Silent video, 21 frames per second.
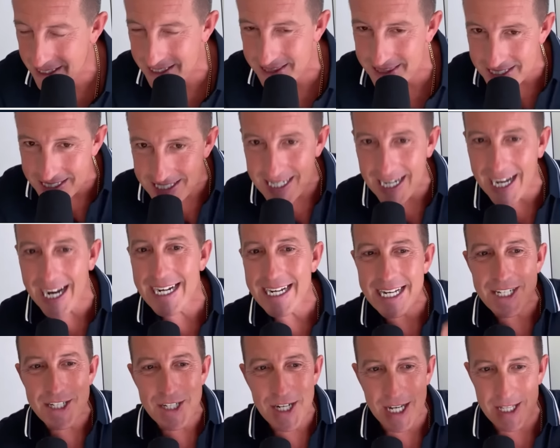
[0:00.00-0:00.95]
The
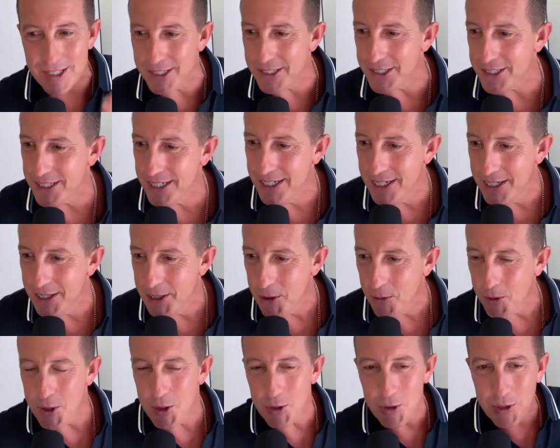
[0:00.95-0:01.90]
Tiny Challenge,
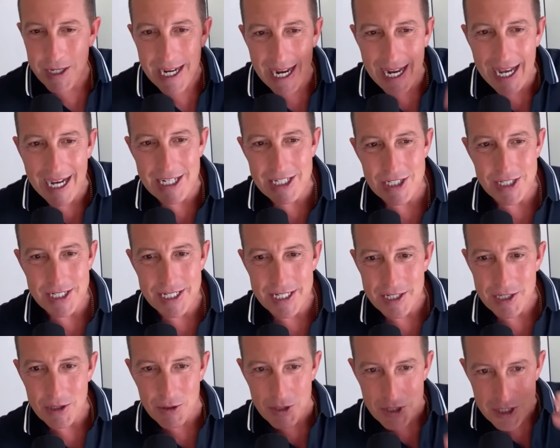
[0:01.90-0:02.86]
where you could actually
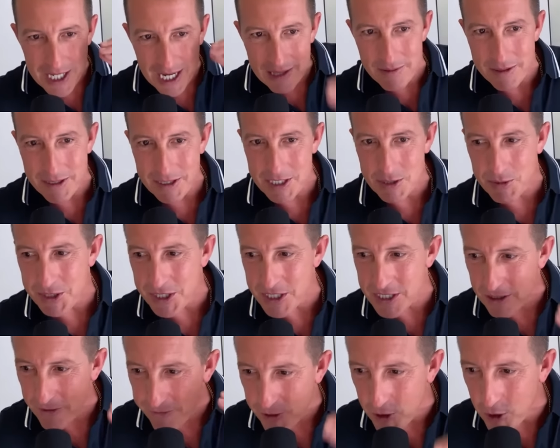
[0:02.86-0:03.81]
do challenges with
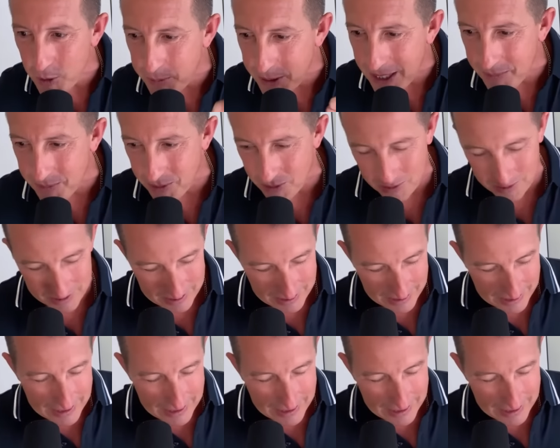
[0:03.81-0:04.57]
just a few people